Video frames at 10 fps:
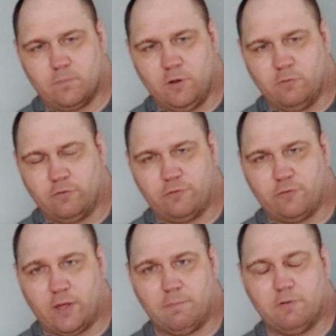don't
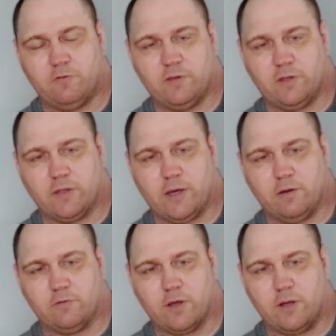just slam this thing
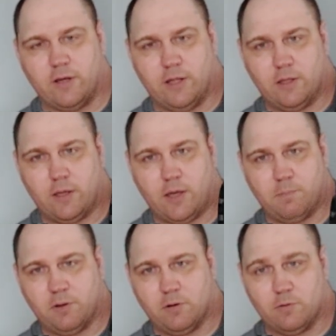down. It's got an end
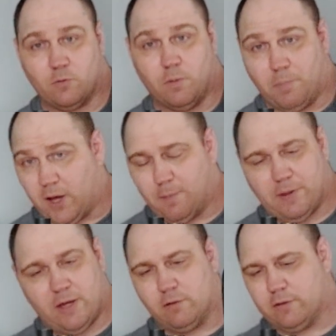cap here that will
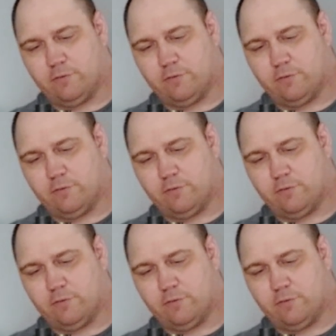pop out.